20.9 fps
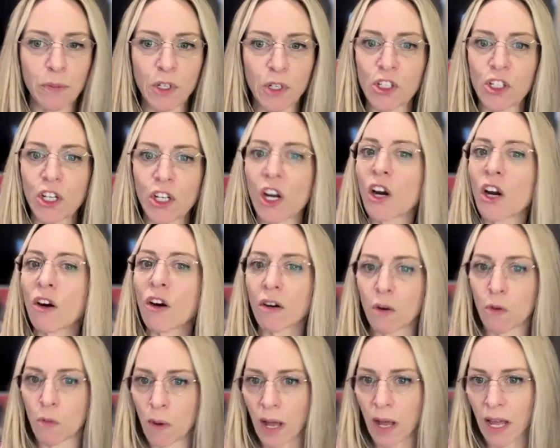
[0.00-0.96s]
pushing
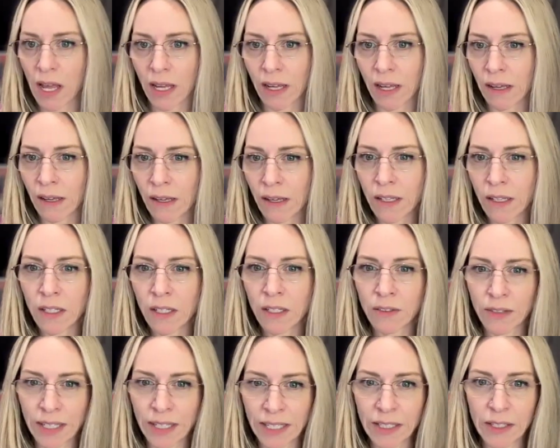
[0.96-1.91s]
her away,
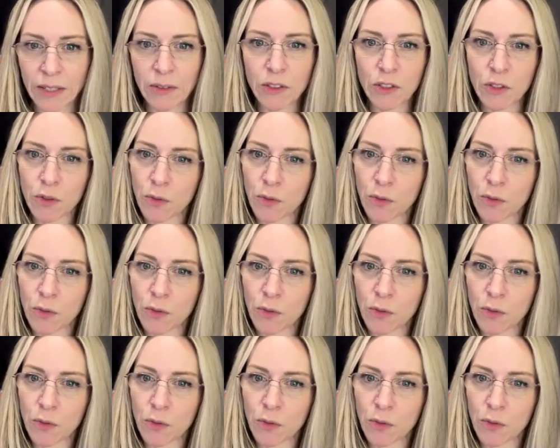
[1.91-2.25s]
right?